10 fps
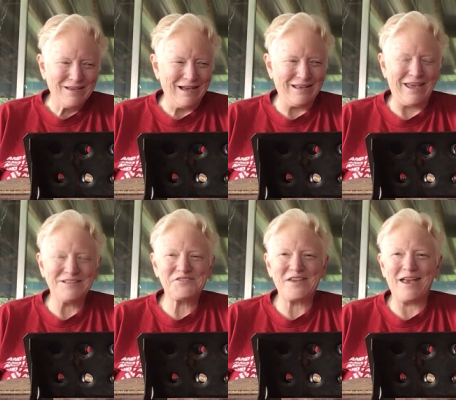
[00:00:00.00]
I
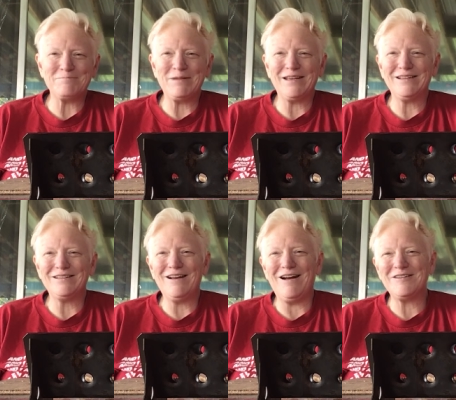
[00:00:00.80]
can't stand being in
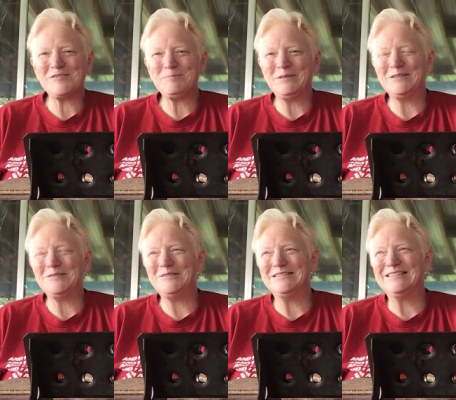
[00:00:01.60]
the hospital.
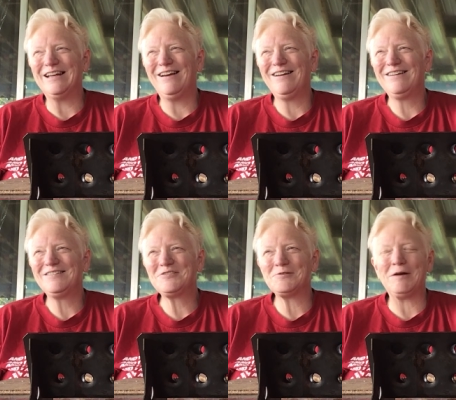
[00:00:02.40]
And
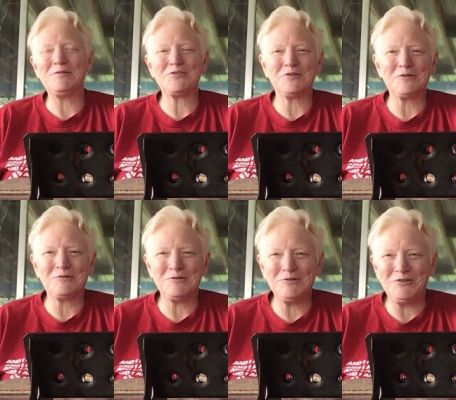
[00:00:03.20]
so I was on a
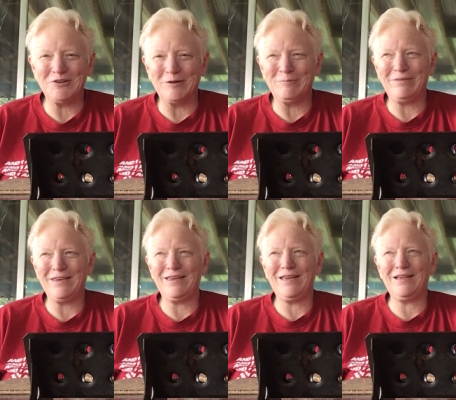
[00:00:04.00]
cruise ship,
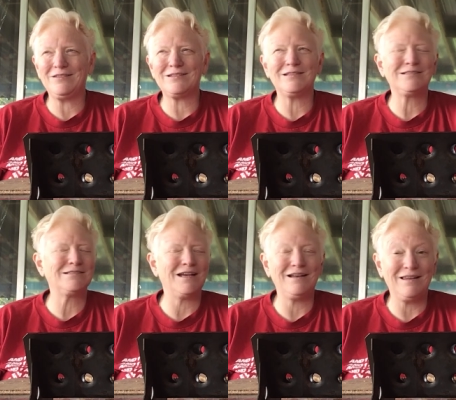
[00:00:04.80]
the SS
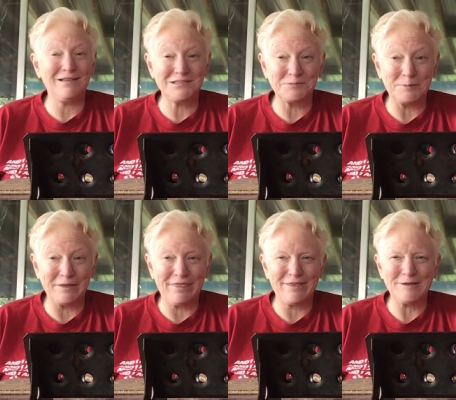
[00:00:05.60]
St. Elizabeth.